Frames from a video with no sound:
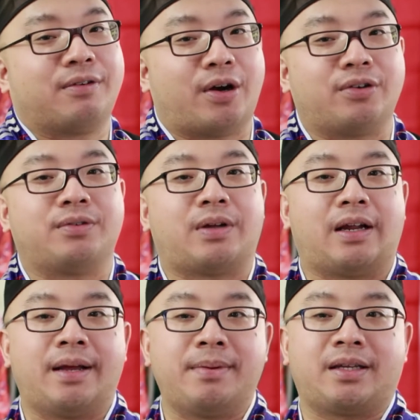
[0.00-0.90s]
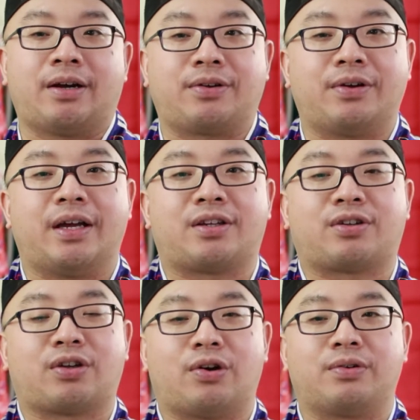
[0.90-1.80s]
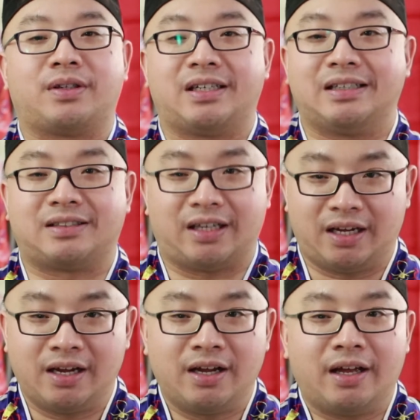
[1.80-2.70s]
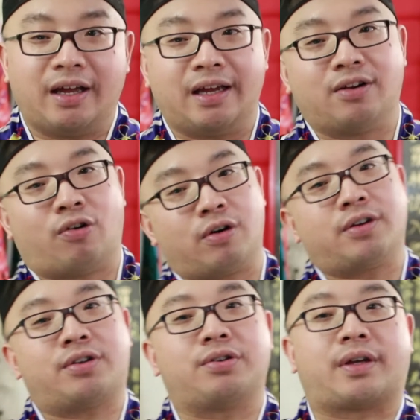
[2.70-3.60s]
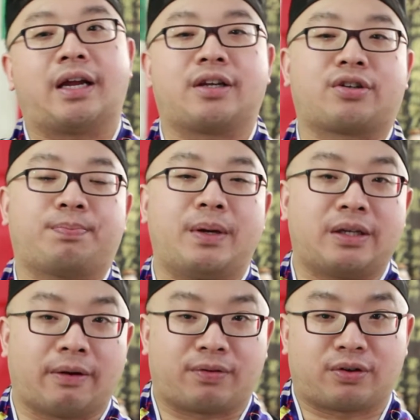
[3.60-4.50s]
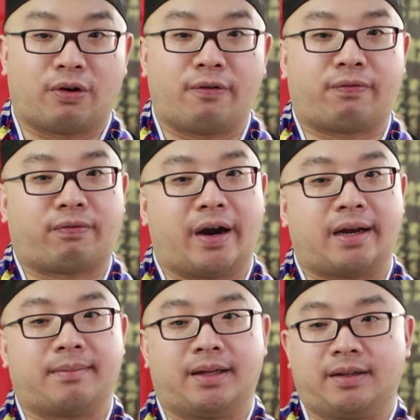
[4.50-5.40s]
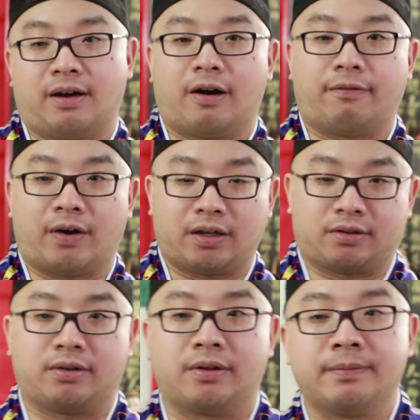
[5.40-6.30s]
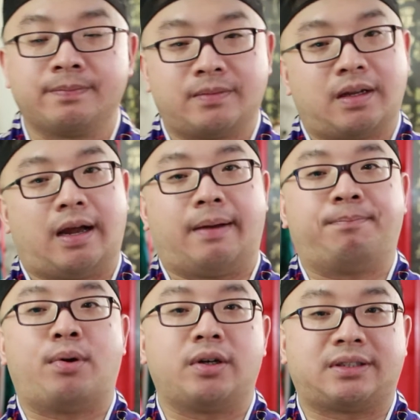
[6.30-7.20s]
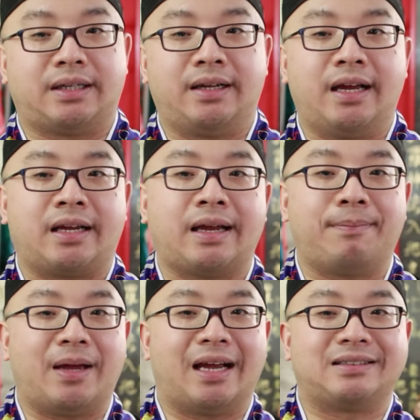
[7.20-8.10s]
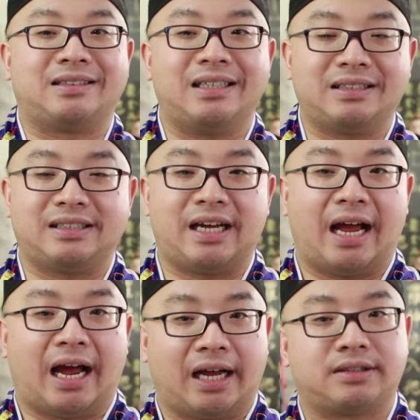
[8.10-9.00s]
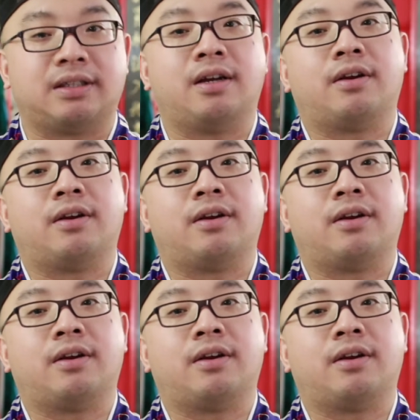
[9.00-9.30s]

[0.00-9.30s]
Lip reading: Well, let me tell you, it's so easy. In order to get a piece of soul fragment of other person, it can be as easy as